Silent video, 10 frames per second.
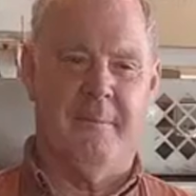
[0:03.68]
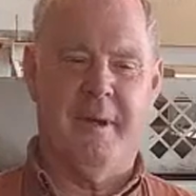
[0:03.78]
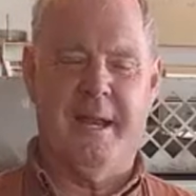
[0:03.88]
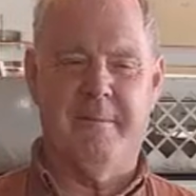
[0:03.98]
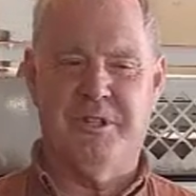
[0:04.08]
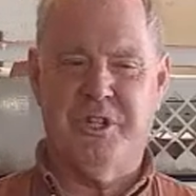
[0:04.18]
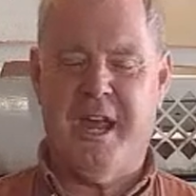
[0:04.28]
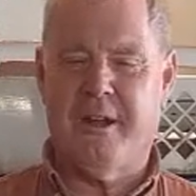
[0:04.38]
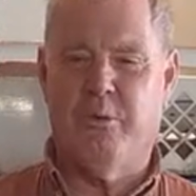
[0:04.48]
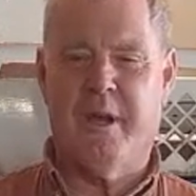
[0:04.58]
My name is
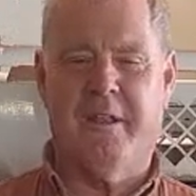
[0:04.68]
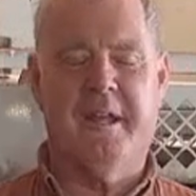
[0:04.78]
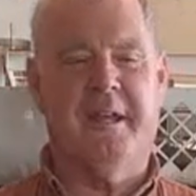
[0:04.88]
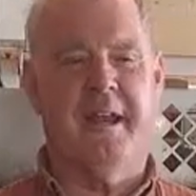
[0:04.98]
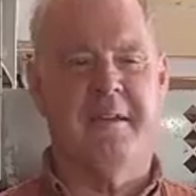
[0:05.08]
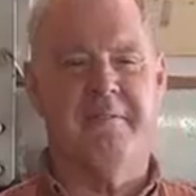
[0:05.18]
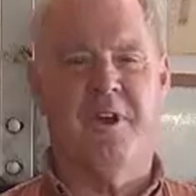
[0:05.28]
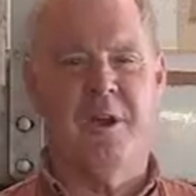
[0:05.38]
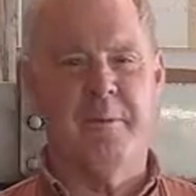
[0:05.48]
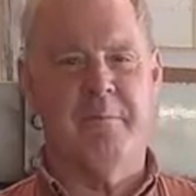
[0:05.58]
Jack Wealing, and I
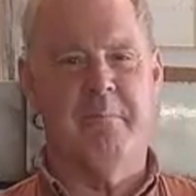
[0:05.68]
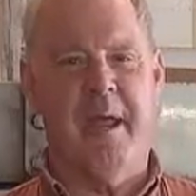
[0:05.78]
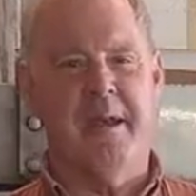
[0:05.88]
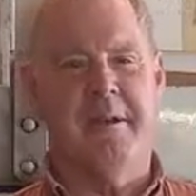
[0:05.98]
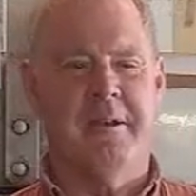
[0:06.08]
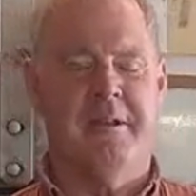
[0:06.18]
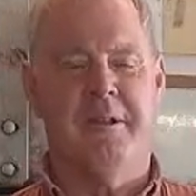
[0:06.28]
farm in Benton,